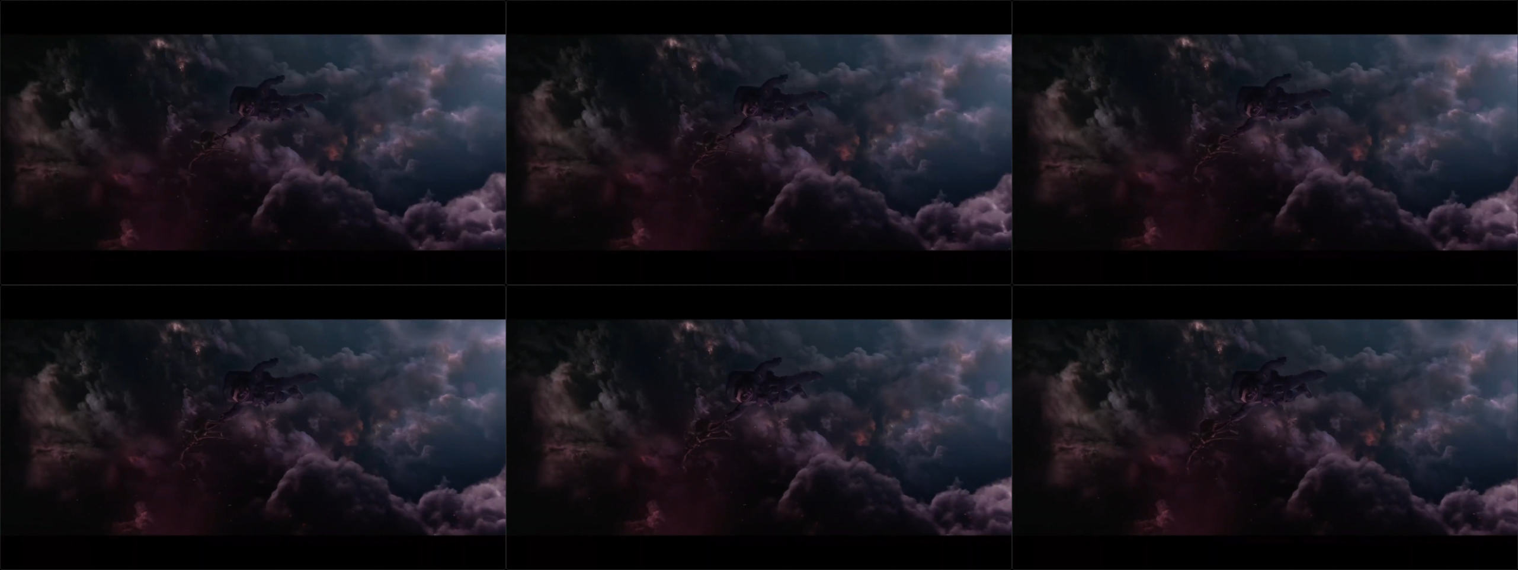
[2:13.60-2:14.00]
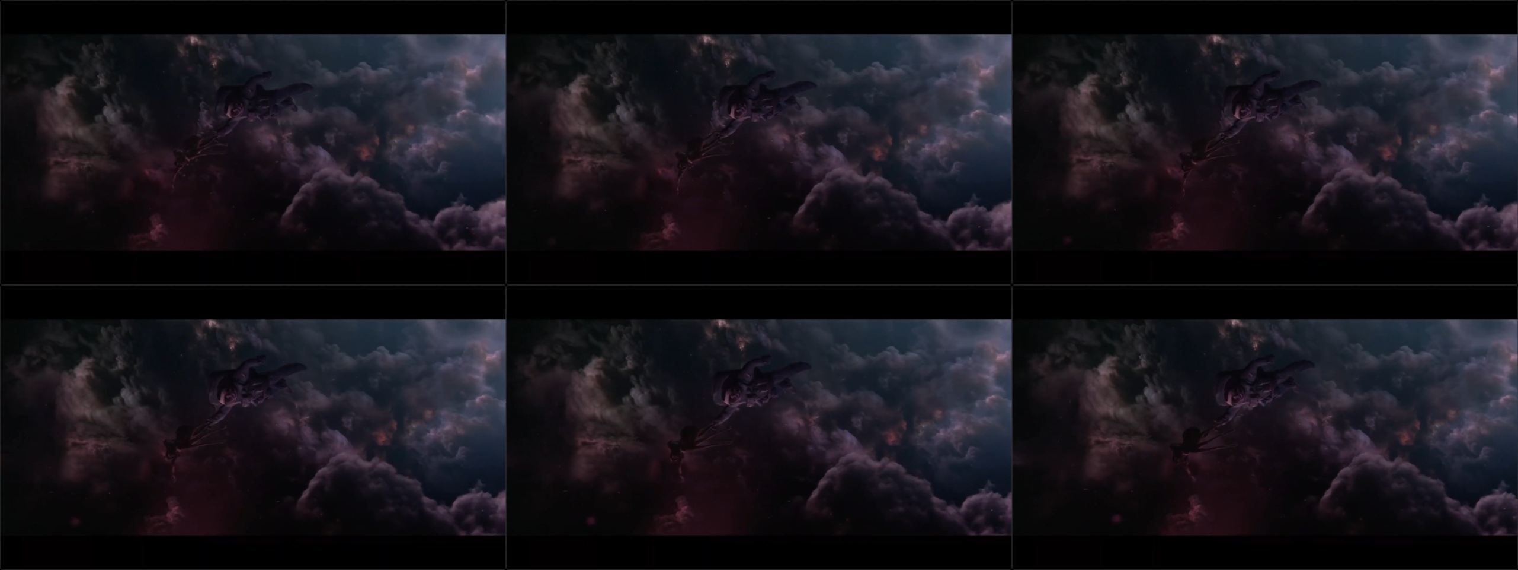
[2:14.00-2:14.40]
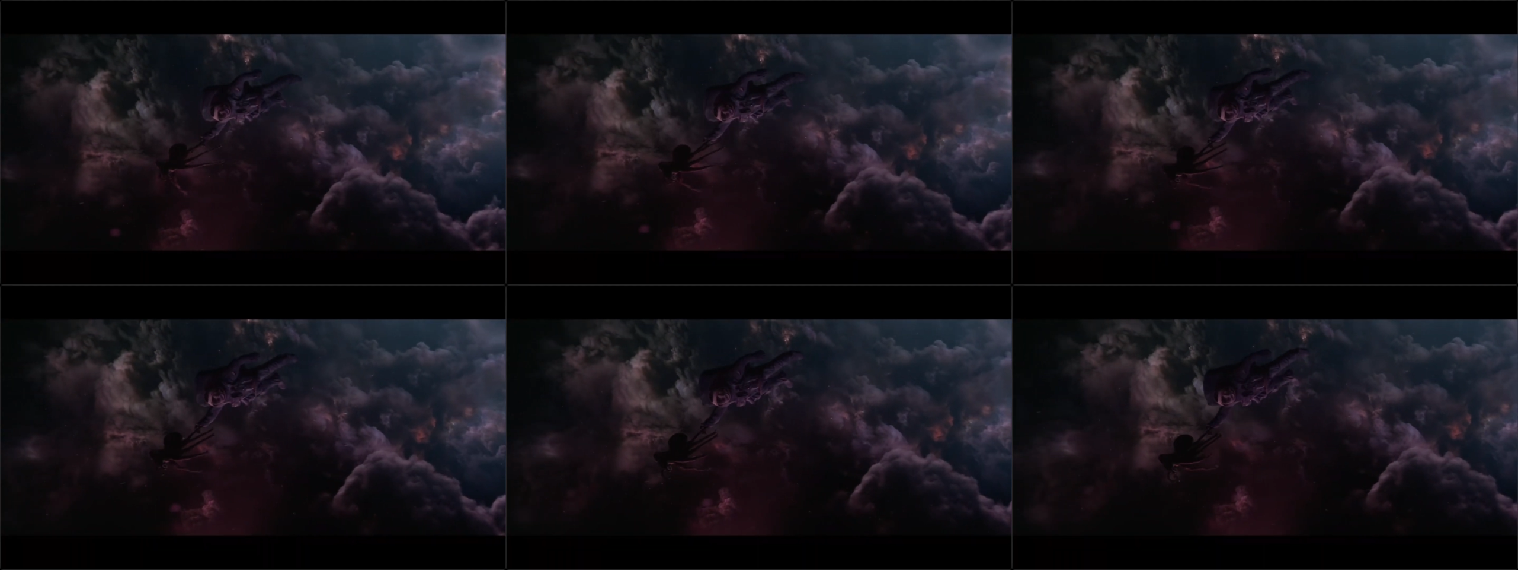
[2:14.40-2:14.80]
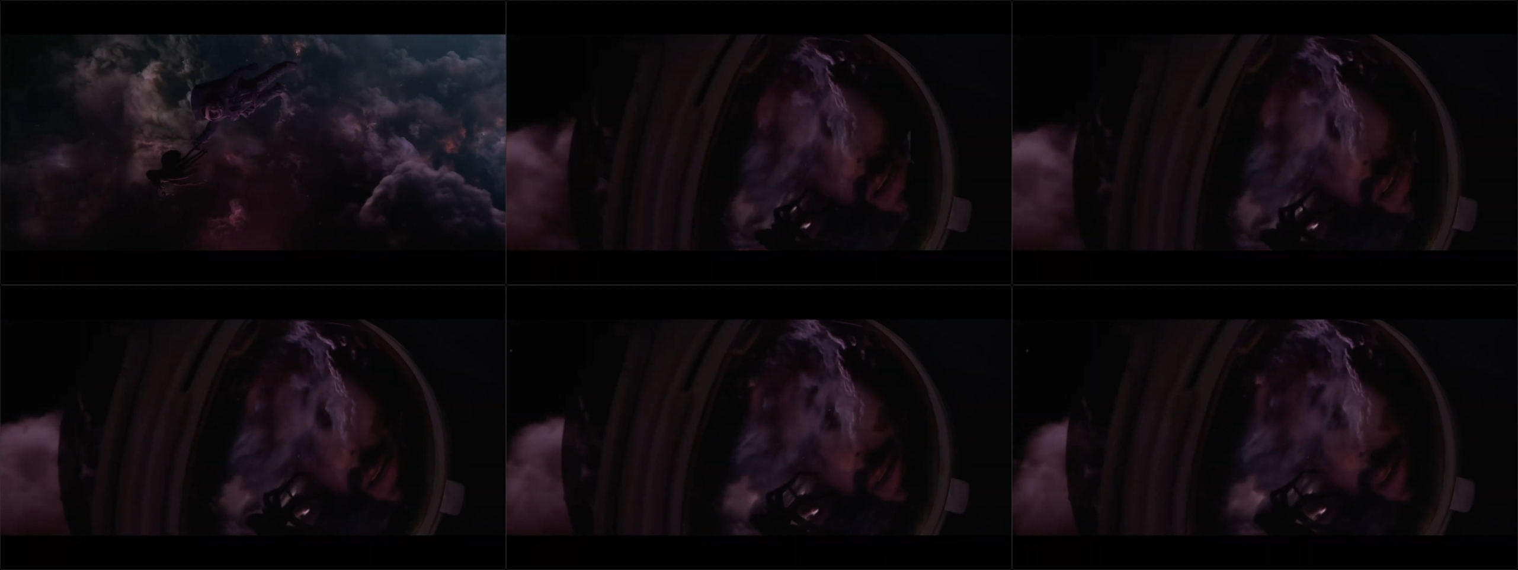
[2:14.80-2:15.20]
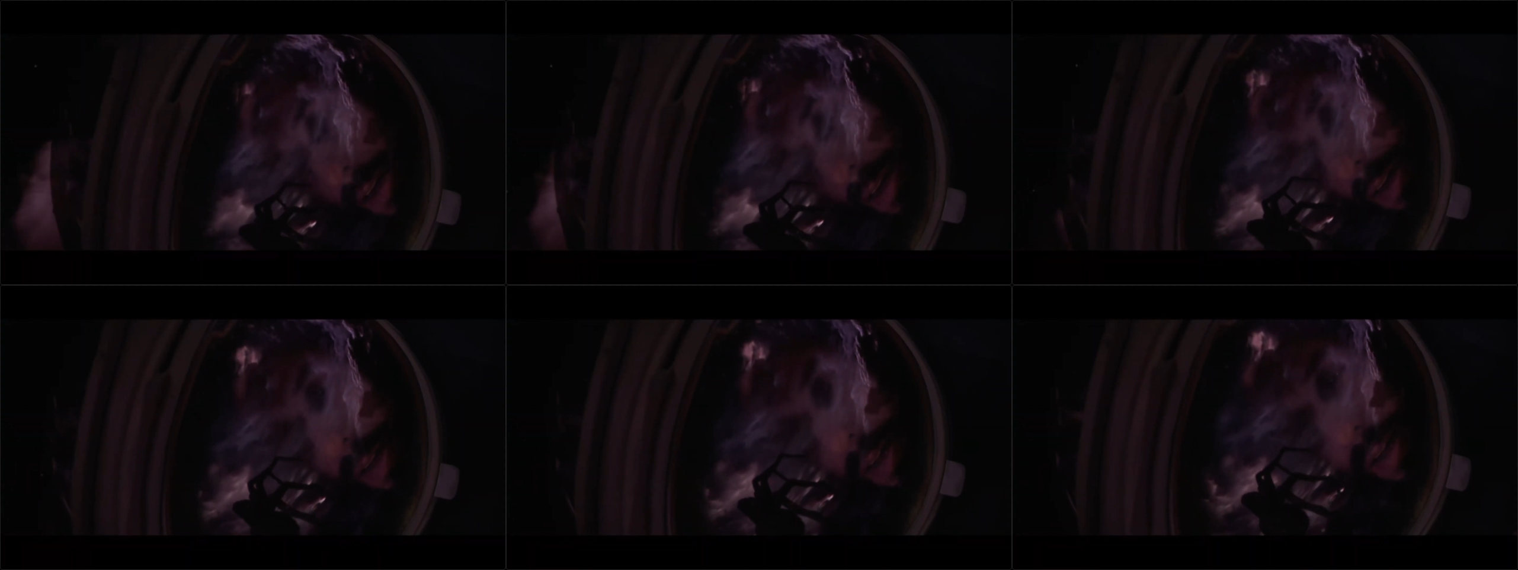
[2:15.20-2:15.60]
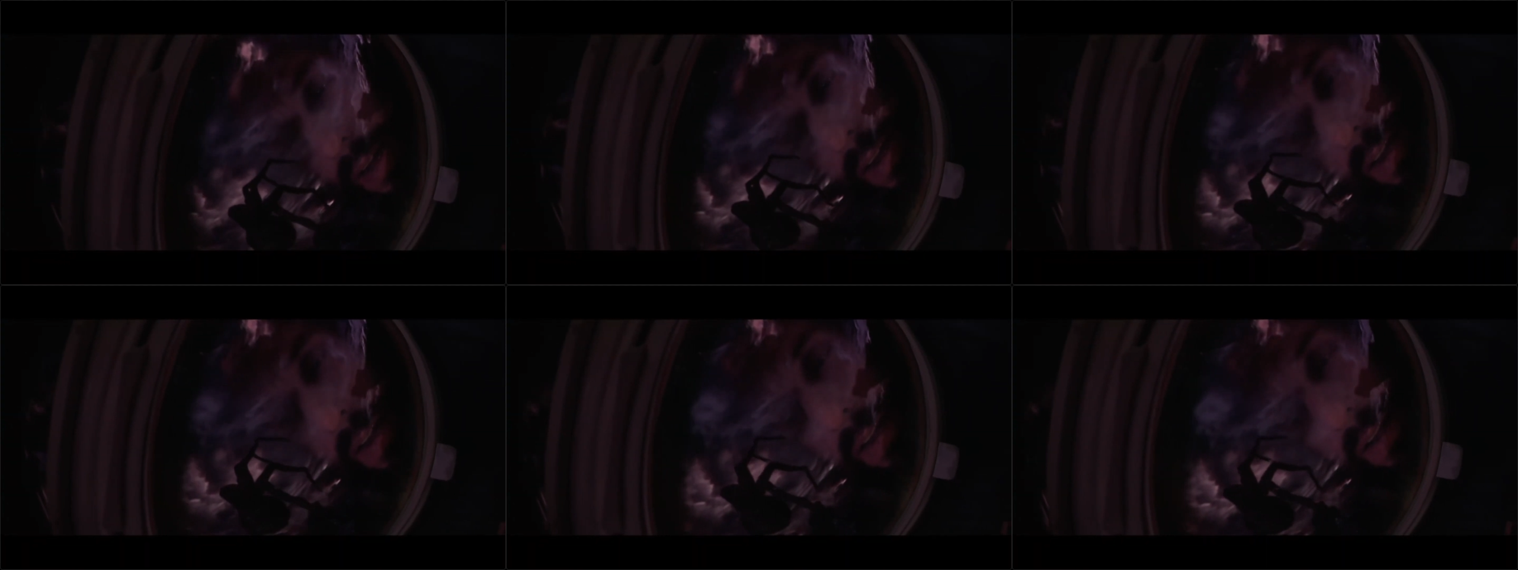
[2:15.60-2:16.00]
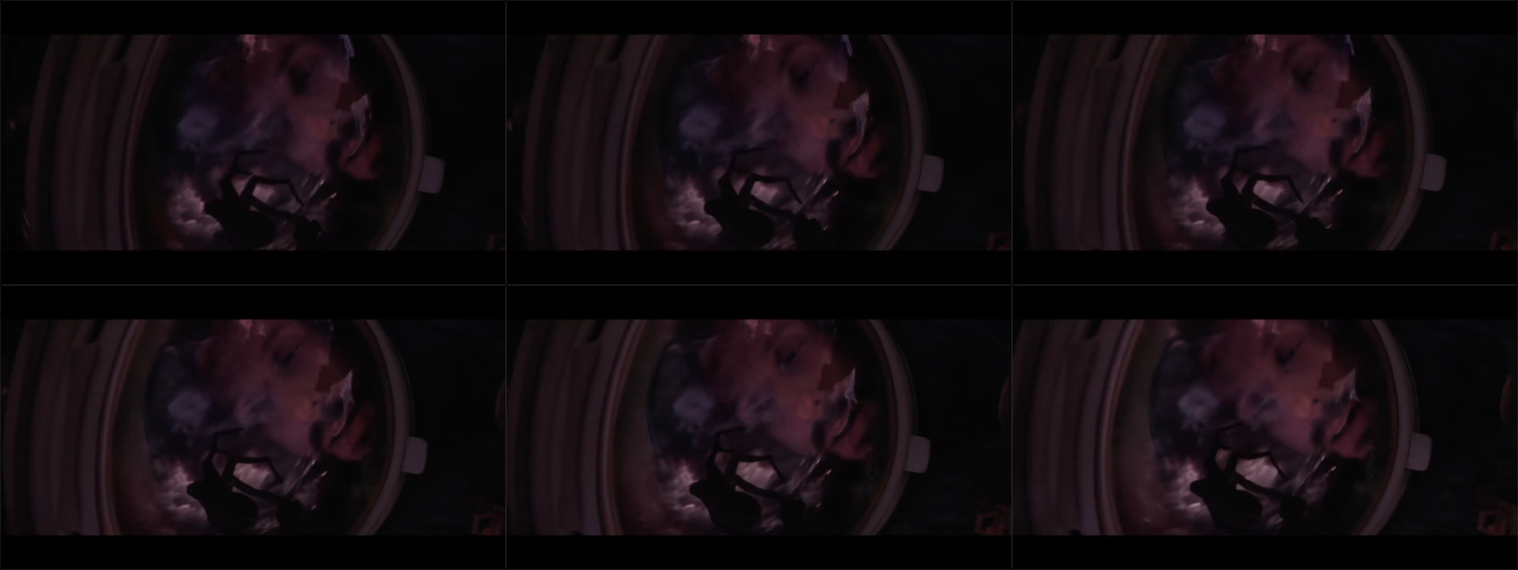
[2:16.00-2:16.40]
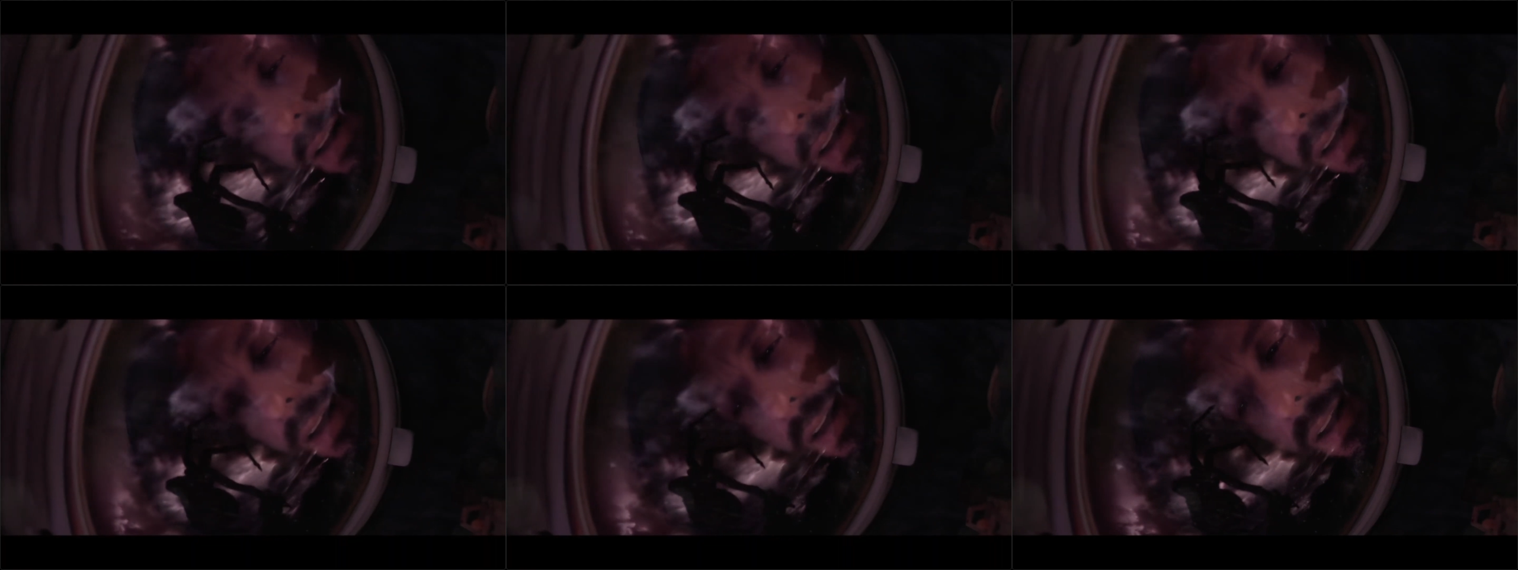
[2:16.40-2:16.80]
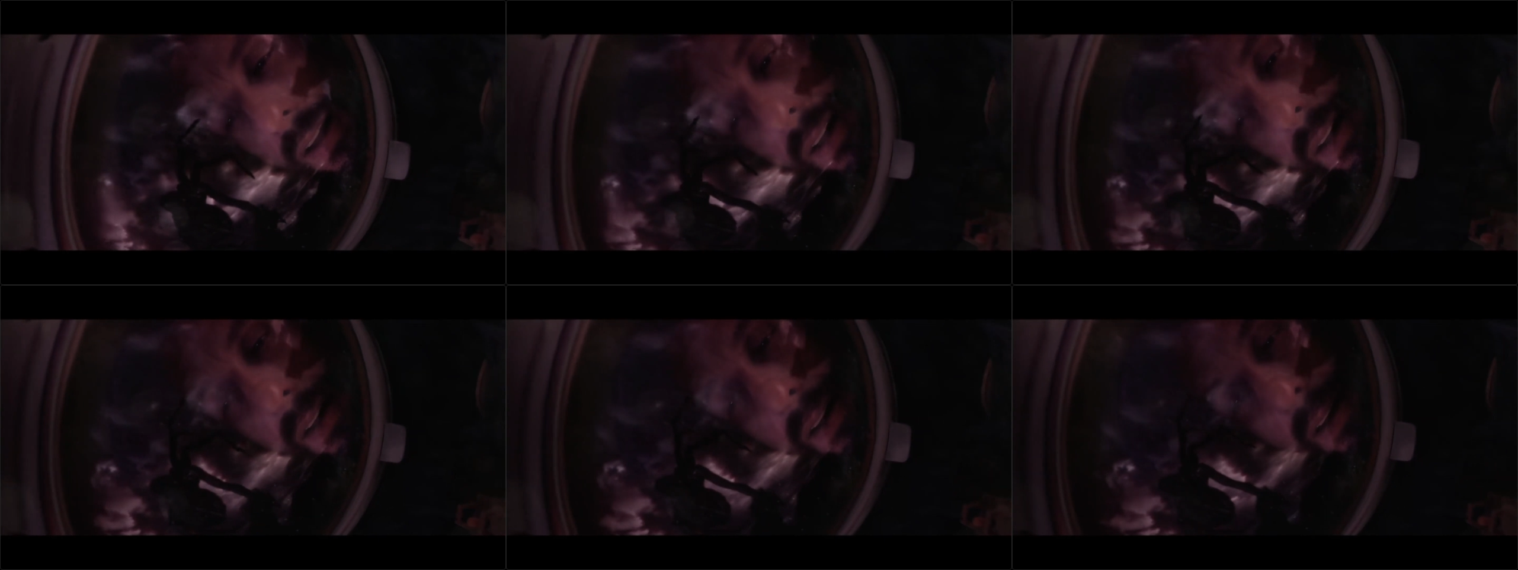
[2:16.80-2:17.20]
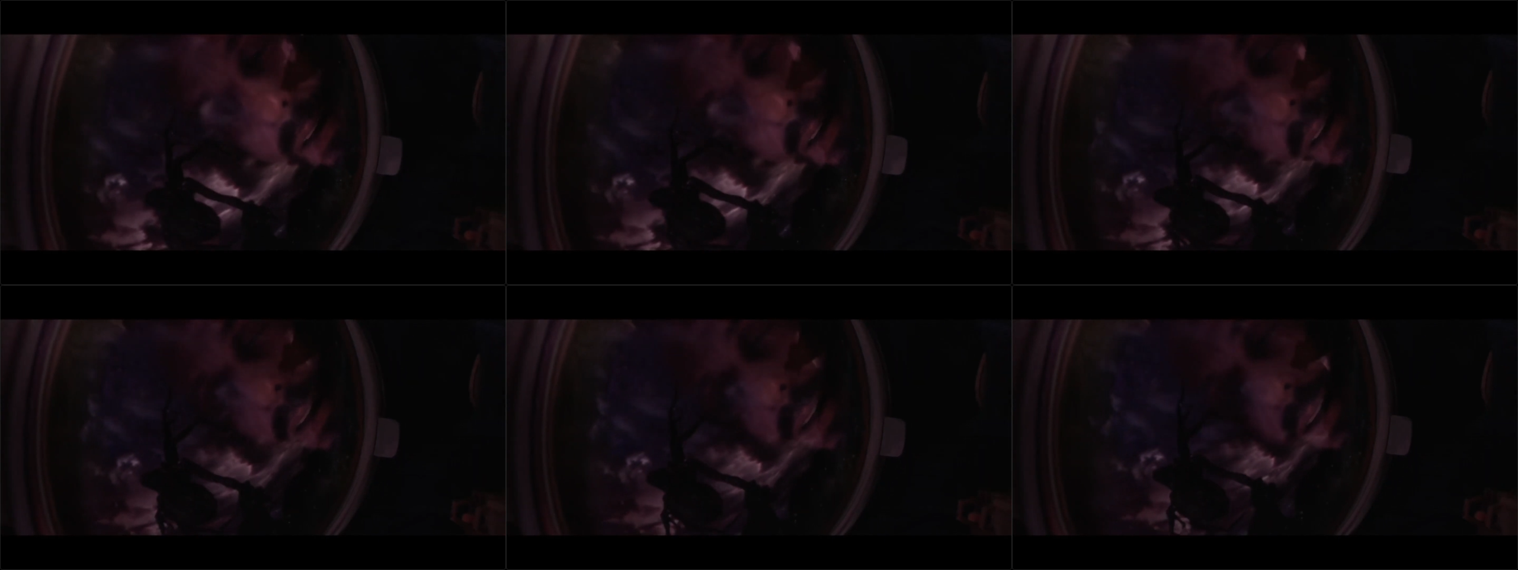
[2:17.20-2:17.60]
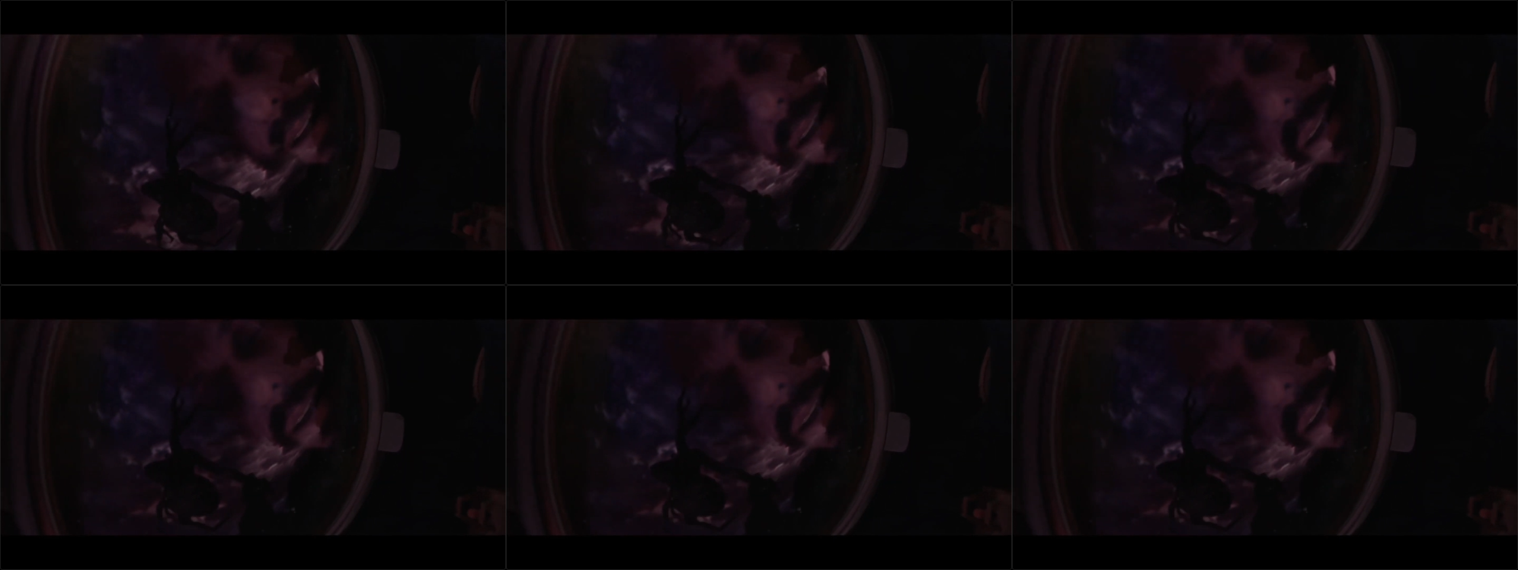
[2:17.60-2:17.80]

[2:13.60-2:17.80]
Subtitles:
(no speaker visible)